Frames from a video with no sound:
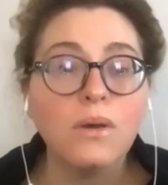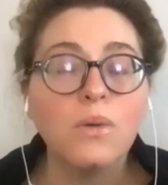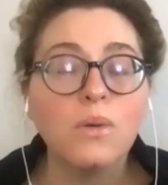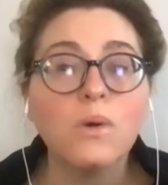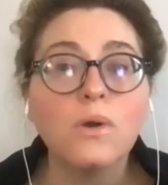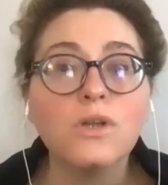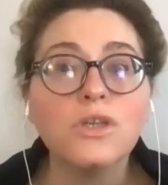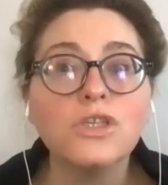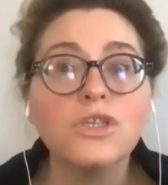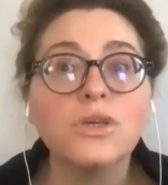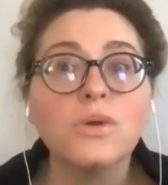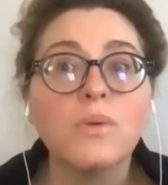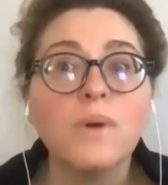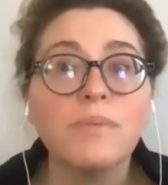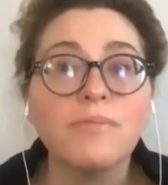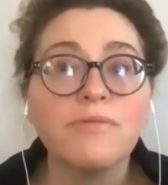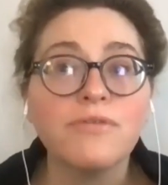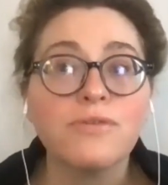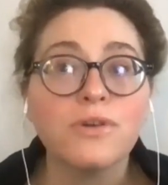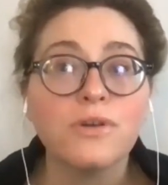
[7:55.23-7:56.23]
or show
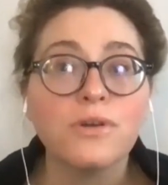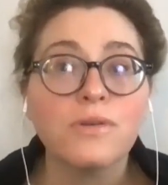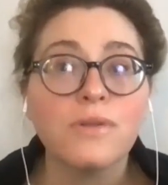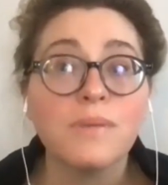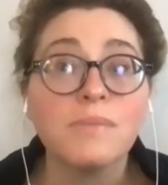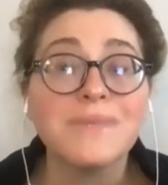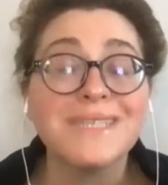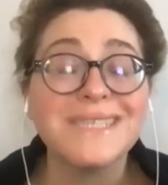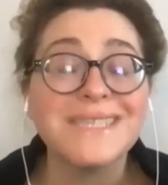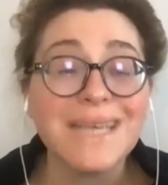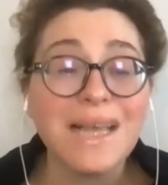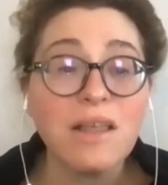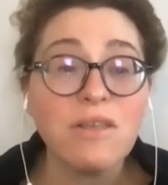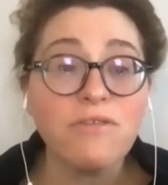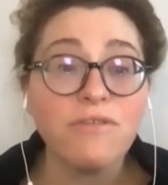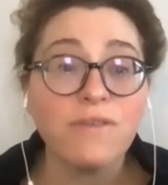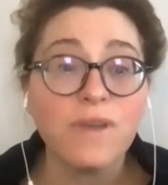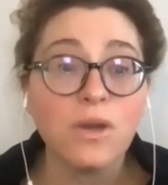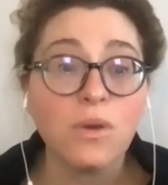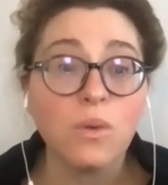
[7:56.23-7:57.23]
up for
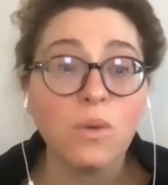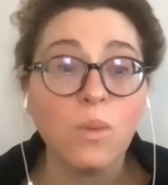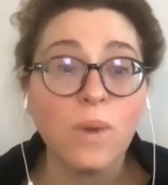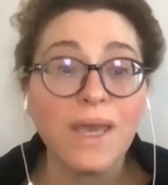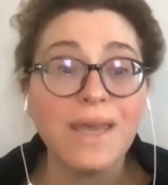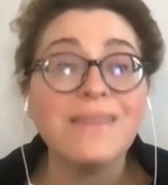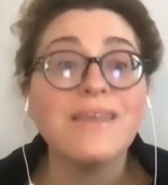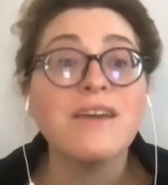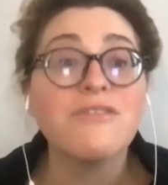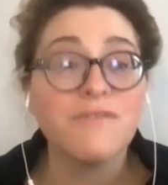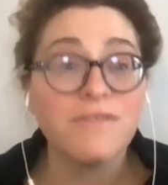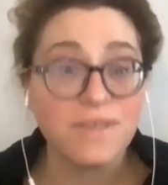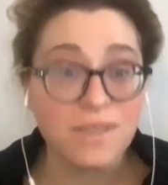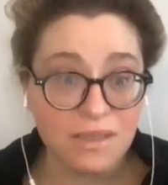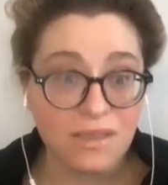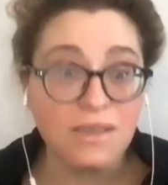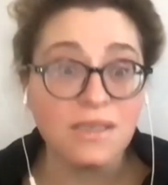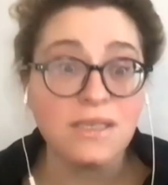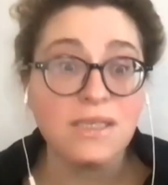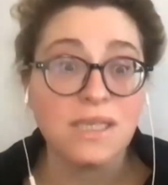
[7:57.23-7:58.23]
themselves in a way that
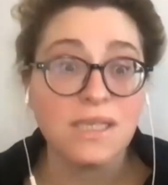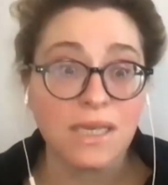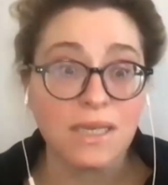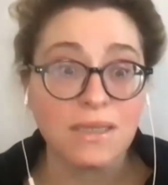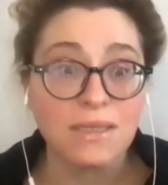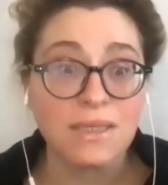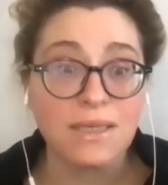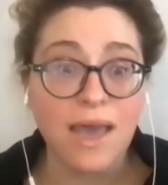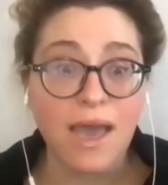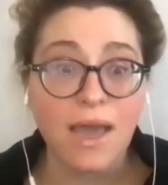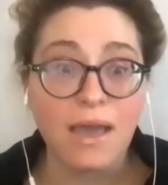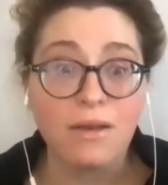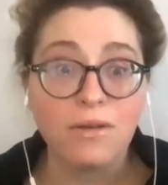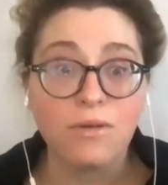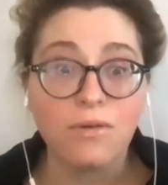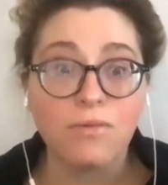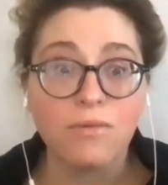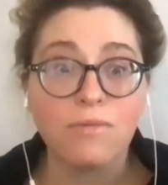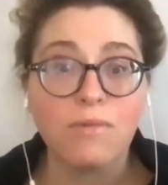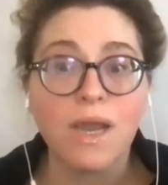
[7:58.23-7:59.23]
facilitates that,
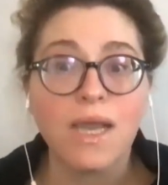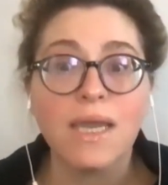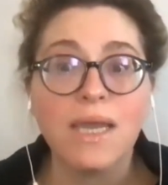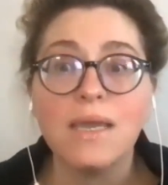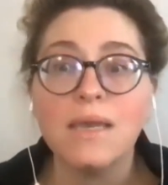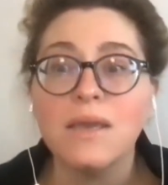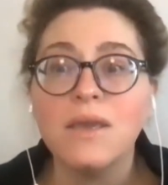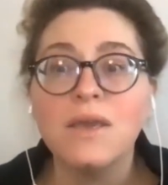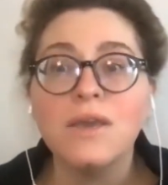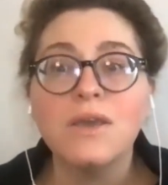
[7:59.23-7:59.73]
right?